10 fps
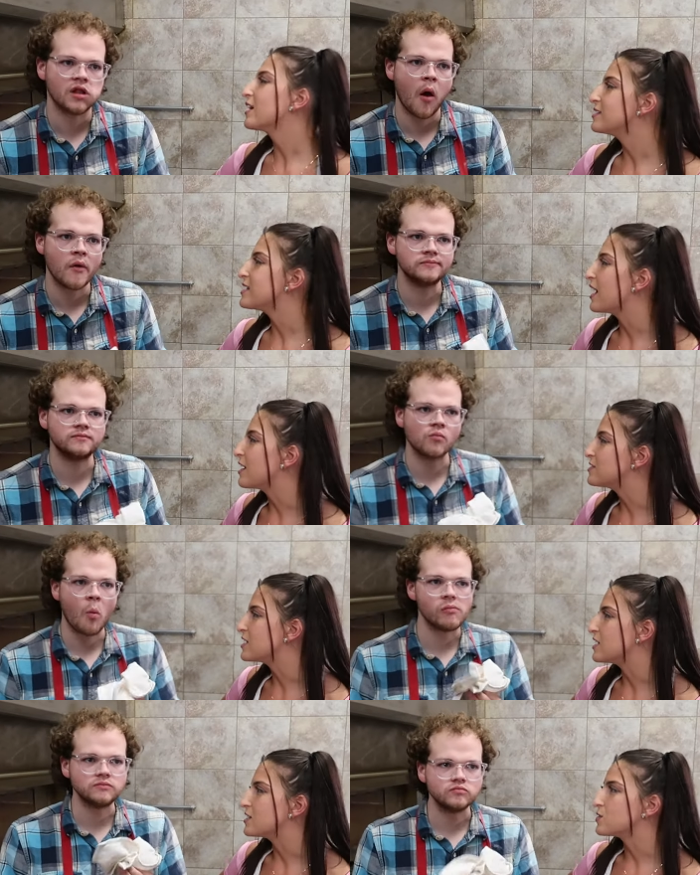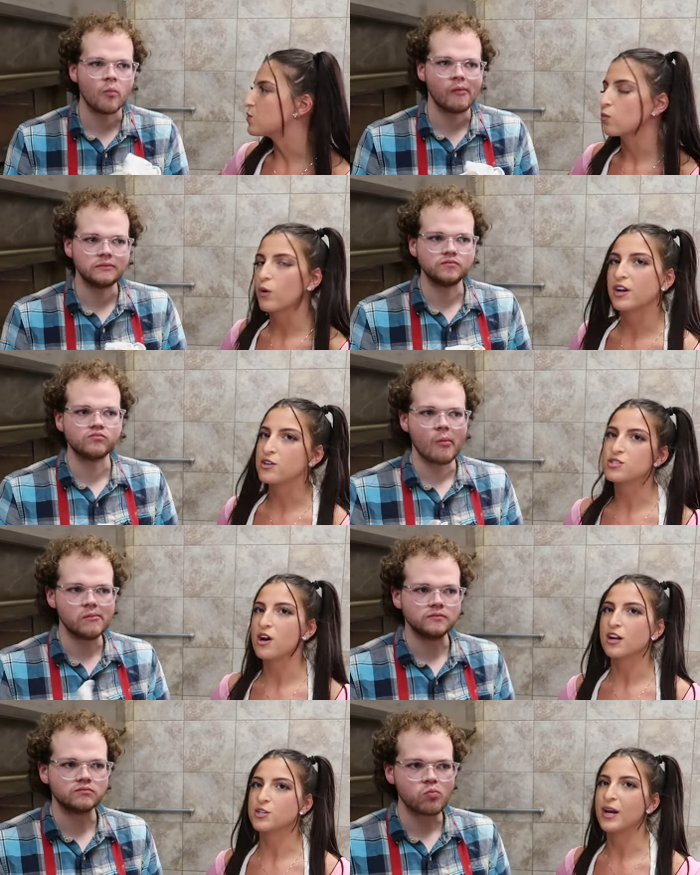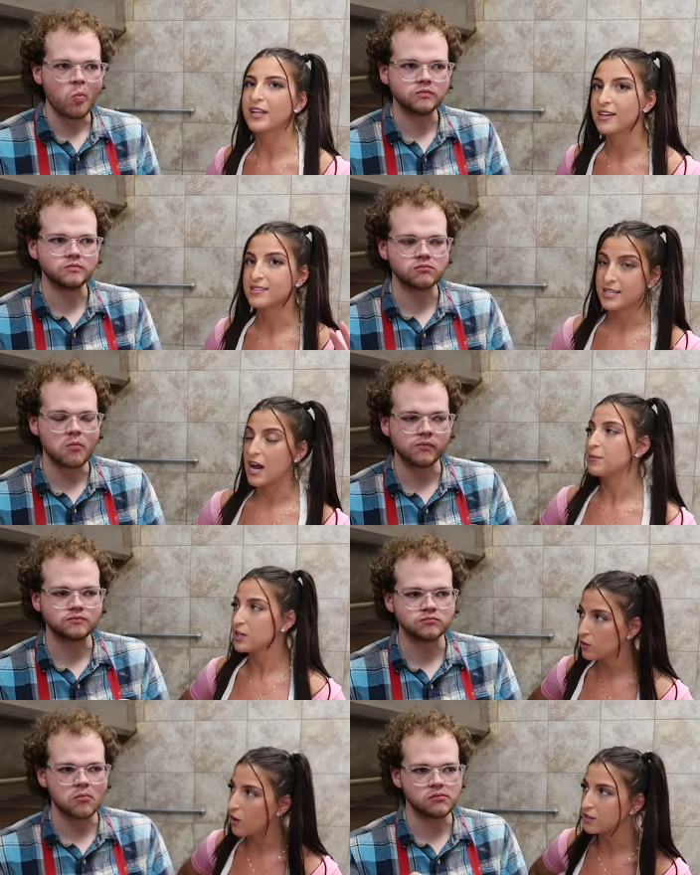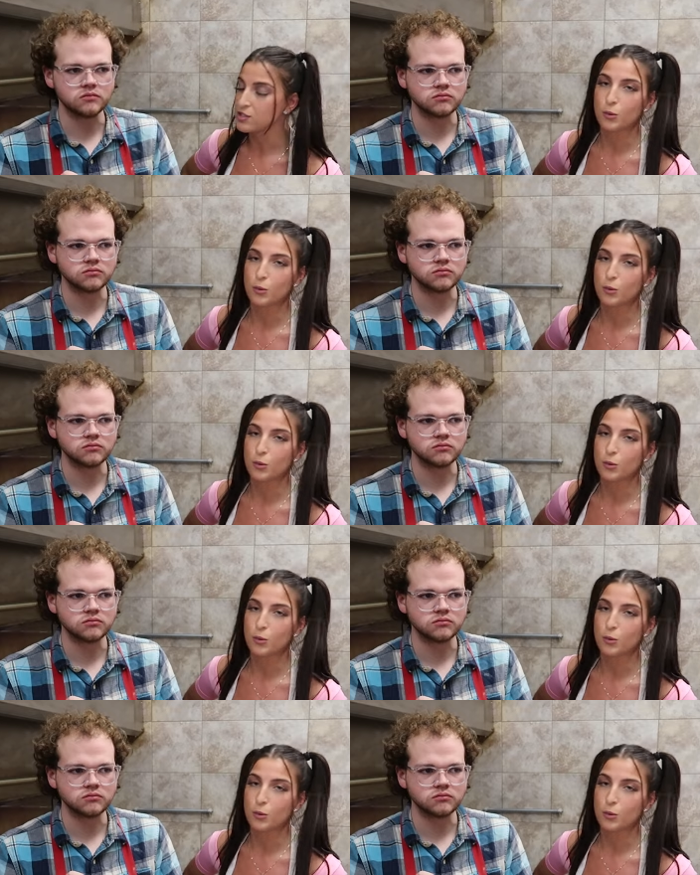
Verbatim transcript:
Speaker 1: to get into NFTs. Where do you start? Do I like DM you on